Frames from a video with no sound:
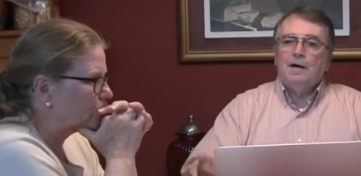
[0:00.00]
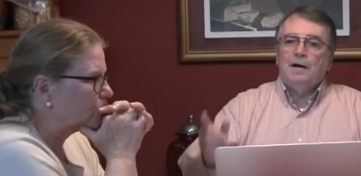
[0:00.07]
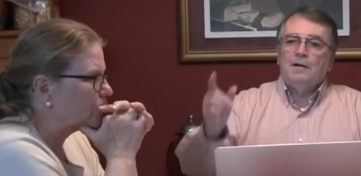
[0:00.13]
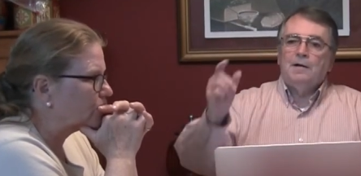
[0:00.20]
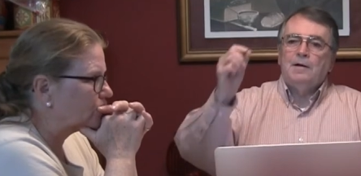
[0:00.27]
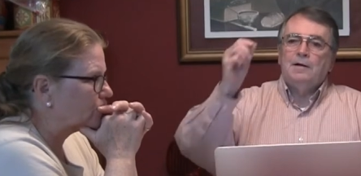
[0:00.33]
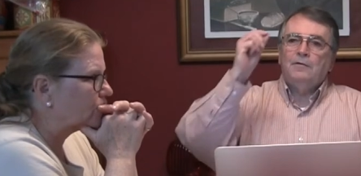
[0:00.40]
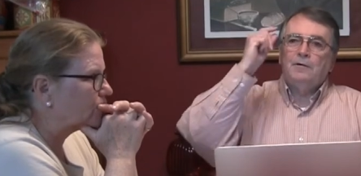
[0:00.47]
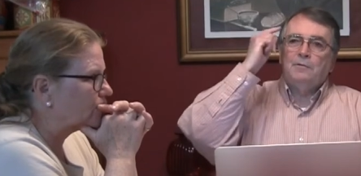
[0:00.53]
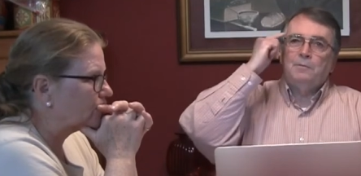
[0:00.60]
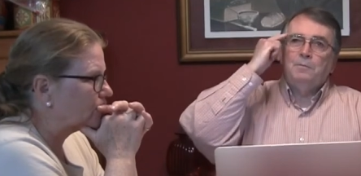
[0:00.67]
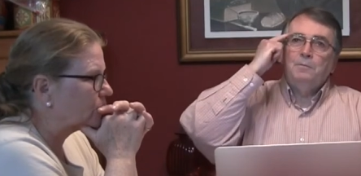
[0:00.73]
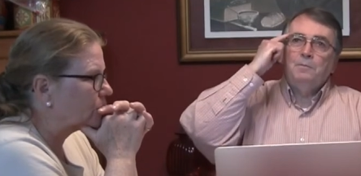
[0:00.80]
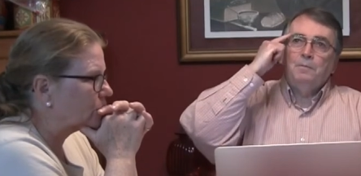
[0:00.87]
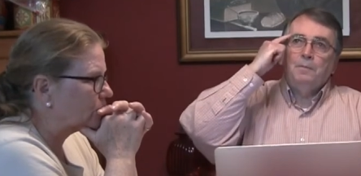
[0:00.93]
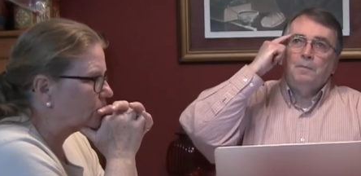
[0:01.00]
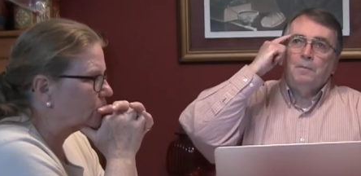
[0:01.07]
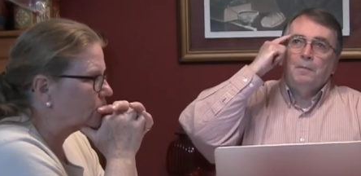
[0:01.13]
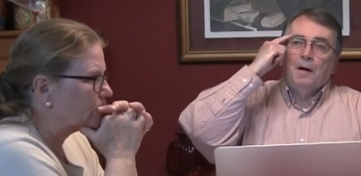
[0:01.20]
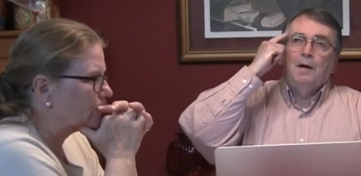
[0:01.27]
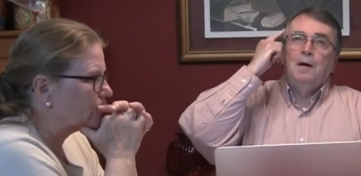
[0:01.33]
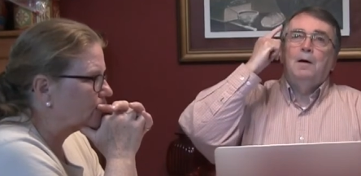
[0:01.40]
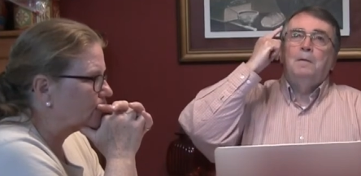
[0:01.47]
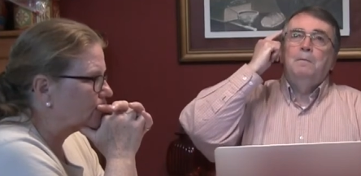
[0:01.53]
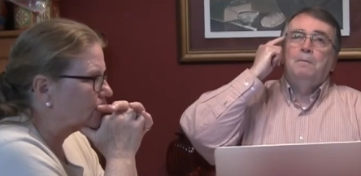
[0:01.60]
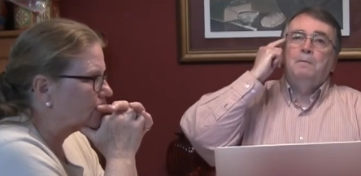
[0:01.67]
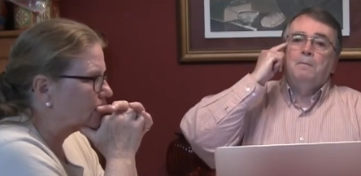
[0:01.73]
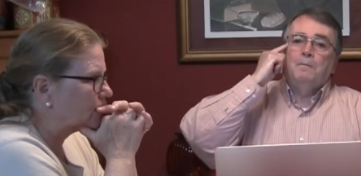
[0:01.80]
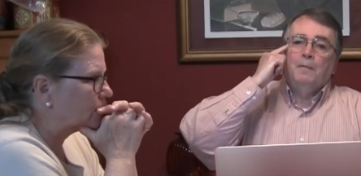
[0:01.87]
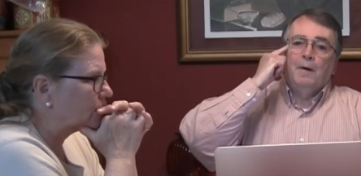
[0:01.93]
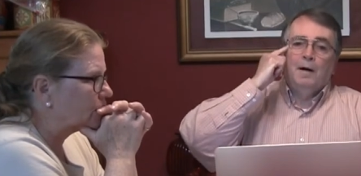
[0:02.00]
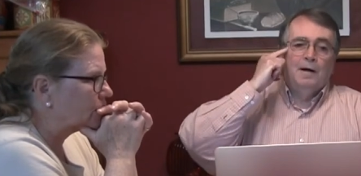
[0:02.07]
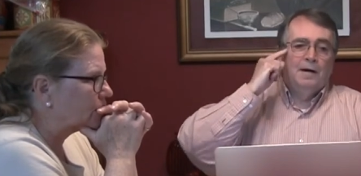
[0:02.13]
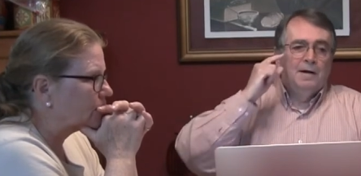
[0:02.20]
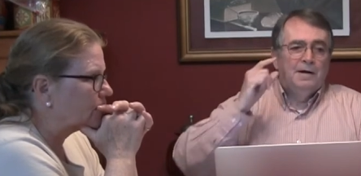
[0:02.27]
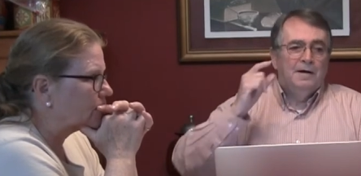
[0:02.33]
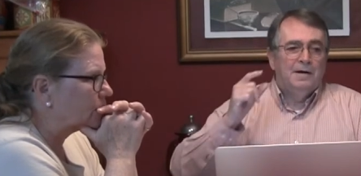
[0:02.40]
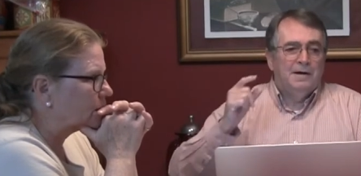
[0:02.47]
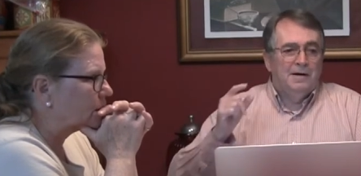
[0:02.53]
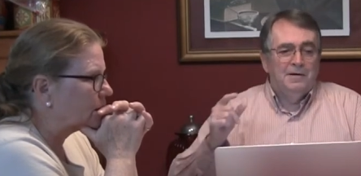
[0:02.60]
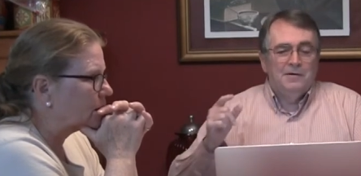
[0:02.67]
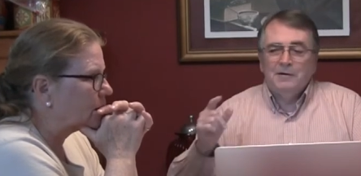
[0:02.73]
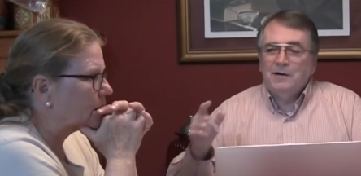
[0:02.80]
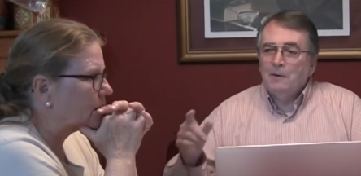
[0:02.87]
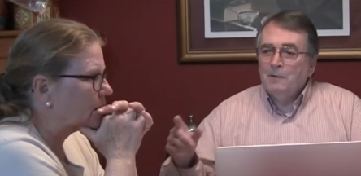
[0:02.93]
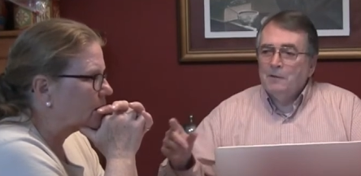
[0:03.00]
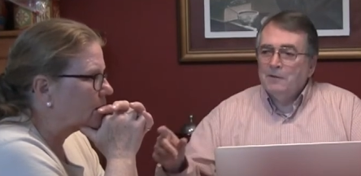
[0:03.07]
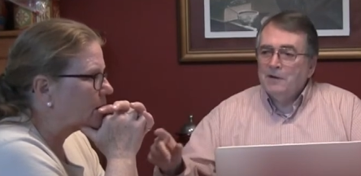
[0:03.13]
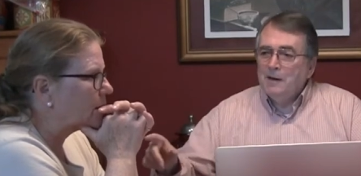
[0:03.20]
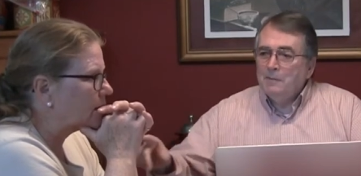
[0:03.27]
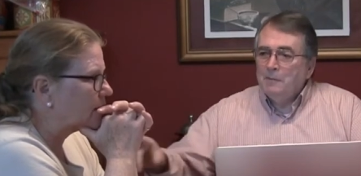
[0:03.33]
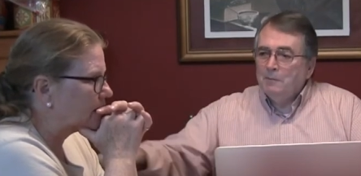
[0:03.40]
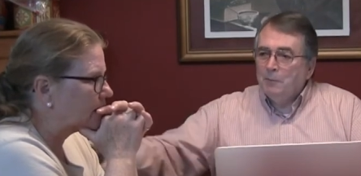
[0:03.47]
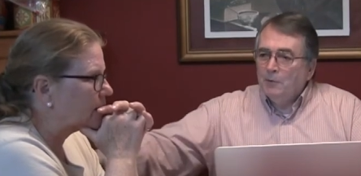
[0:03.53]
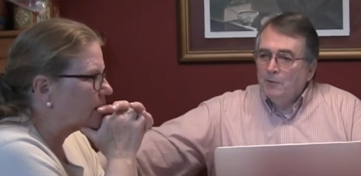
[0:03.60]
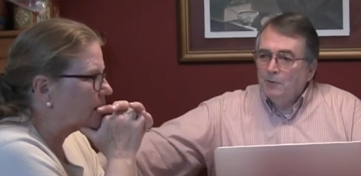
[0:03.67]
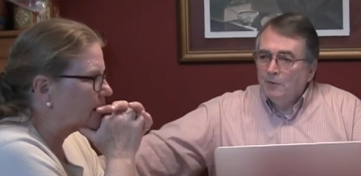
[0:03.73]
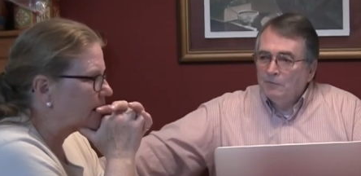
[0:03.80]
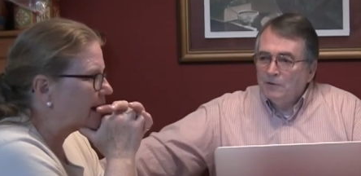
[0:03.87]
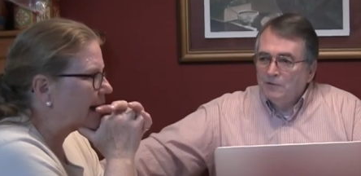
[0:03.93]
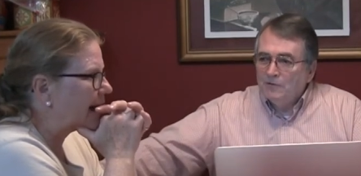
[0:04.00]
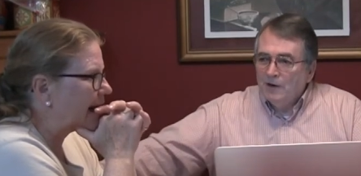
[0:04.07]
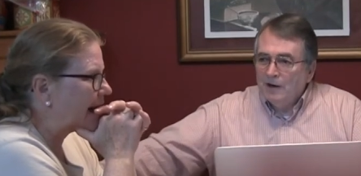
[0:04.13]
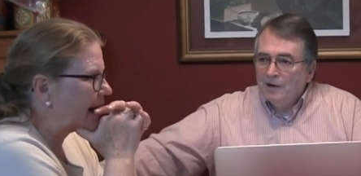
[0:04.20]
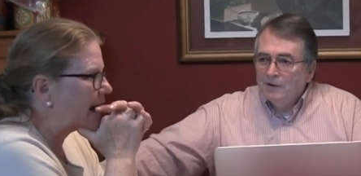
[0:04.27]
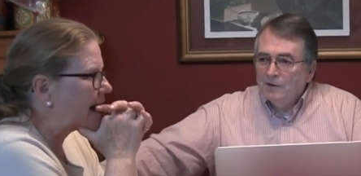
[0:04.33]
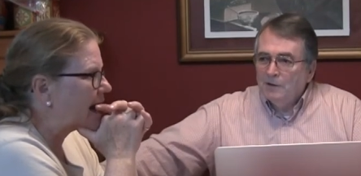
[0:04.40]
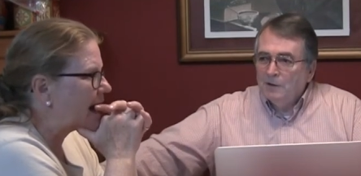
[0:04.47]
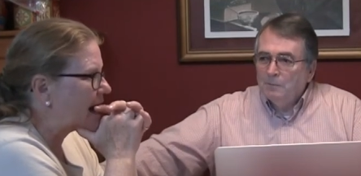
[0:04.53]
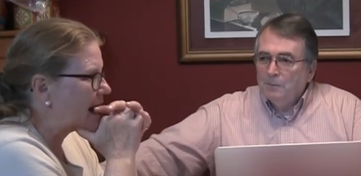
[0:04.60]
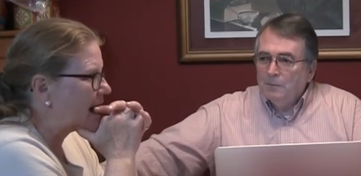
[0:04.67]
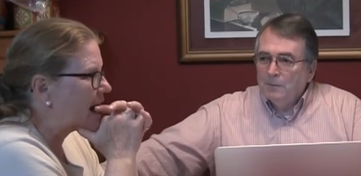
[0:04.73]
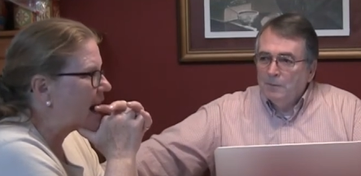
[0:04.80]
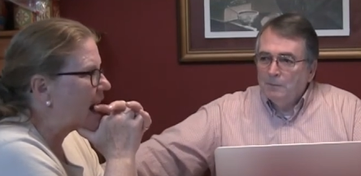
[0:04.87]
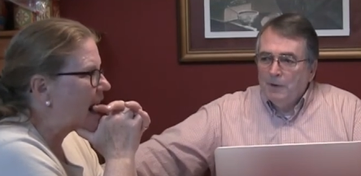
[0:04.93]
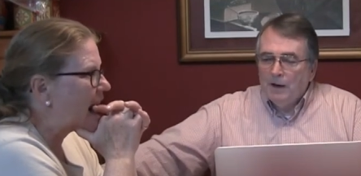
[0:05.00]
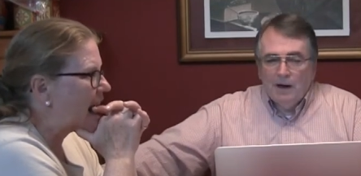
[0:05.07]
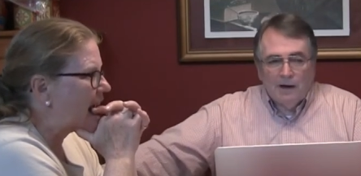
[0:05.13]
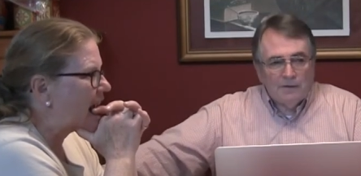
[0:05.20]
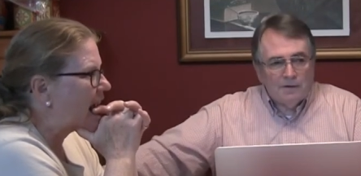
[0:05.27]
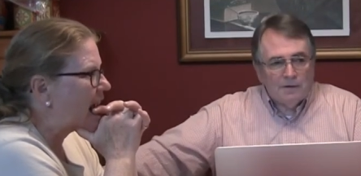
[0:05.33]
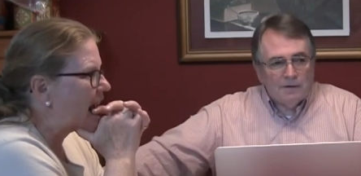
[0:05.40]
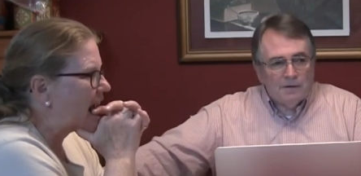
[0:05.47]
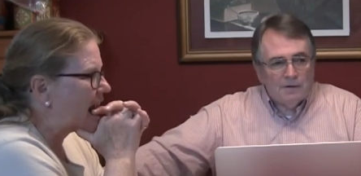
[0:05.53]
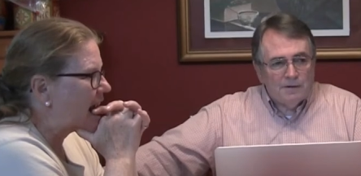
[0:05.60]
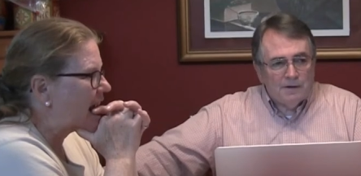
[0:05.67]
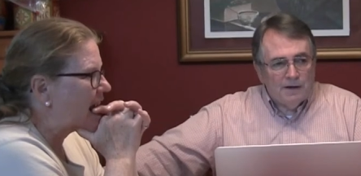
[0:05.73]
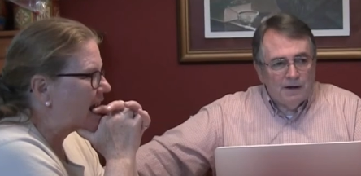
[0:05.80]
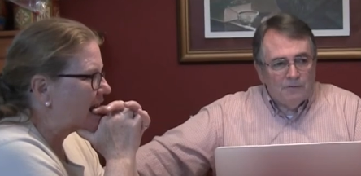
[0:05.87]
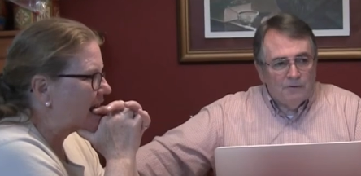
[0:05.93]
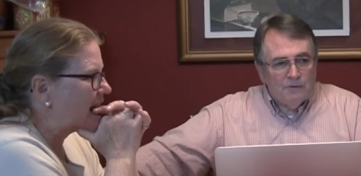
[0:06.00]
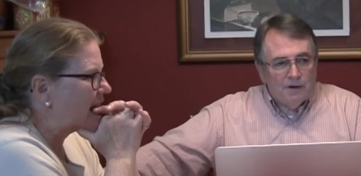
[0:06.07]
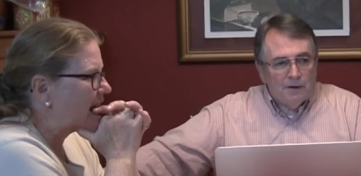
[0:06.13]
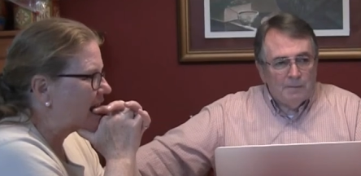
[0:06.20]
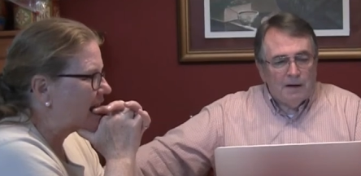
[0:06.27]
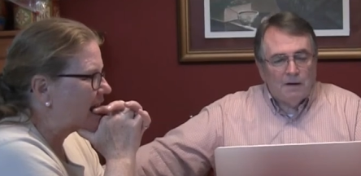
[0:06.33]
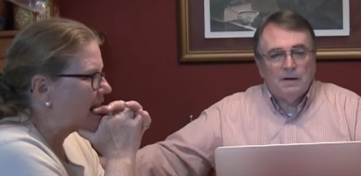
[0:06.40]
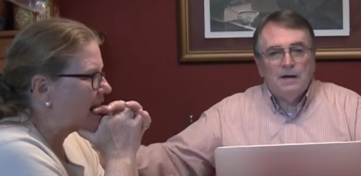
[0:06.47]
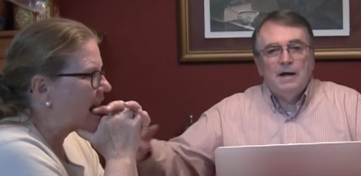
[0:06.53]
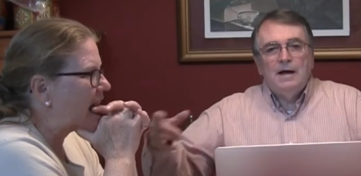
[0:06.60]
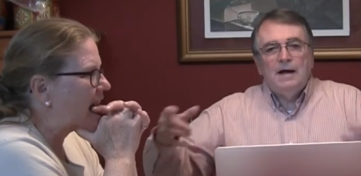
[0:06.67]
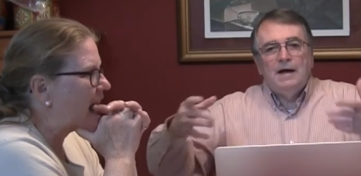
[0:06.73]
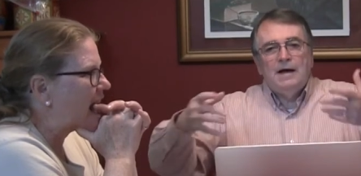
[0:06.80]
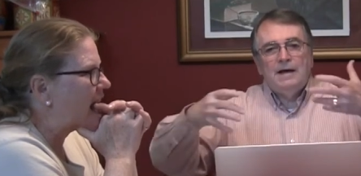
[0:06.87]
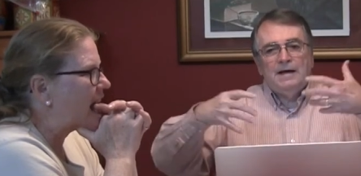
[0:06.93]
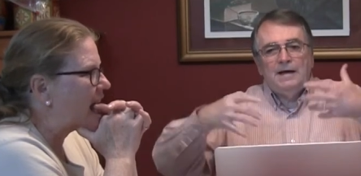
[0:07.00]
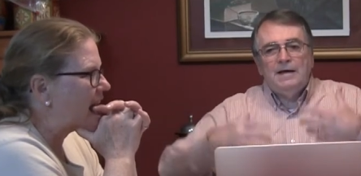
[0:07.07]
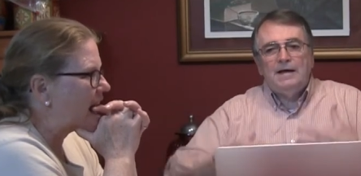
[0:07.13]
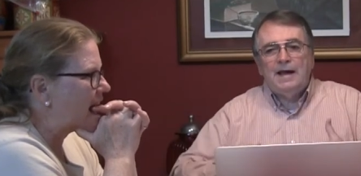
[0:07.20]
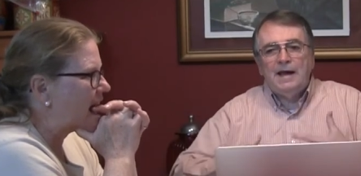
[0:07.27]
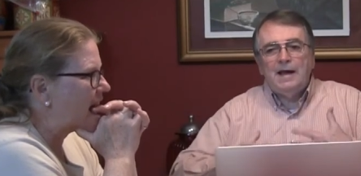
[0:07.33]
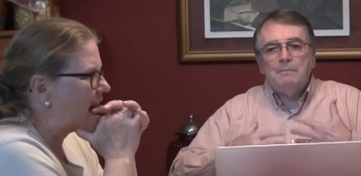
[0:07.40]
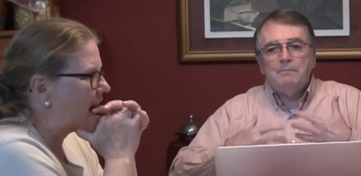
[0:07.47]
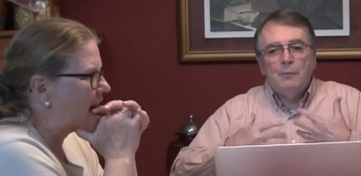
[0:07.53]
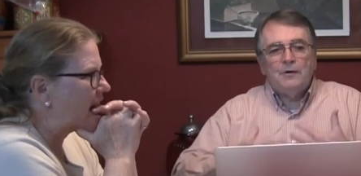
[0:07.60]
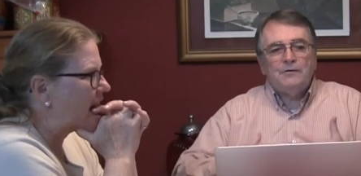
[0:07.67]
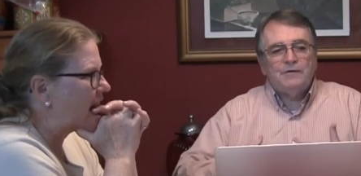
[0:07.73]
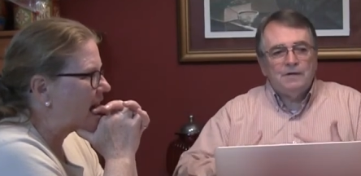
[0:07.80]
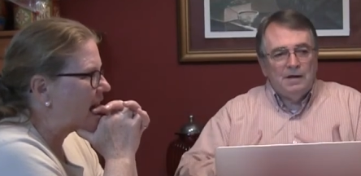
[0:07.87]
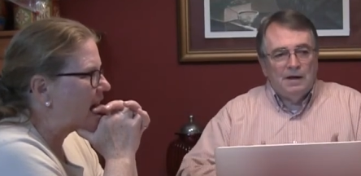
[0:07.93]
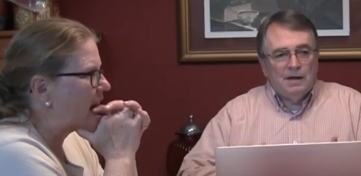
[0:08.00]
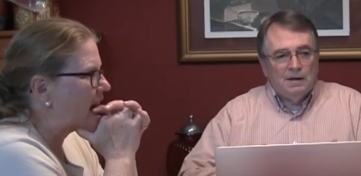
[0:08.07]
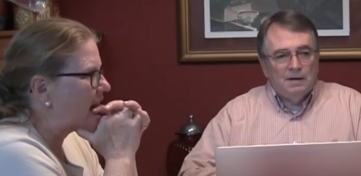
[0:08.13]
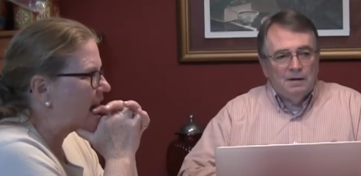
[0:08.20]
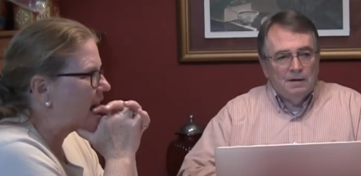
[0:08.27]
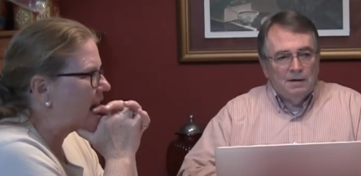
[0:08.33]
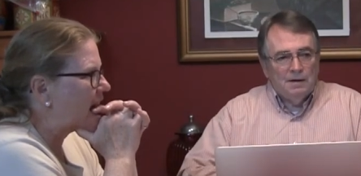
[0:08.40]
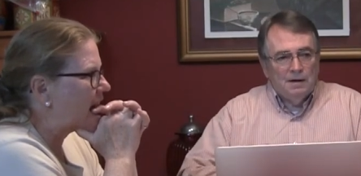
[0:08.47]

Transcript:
Speaker 1: And he says, hmm, hmm, and he'll get one of them and put it off the side of the, the path to get you to come mm-hmm. out. He can't bust in,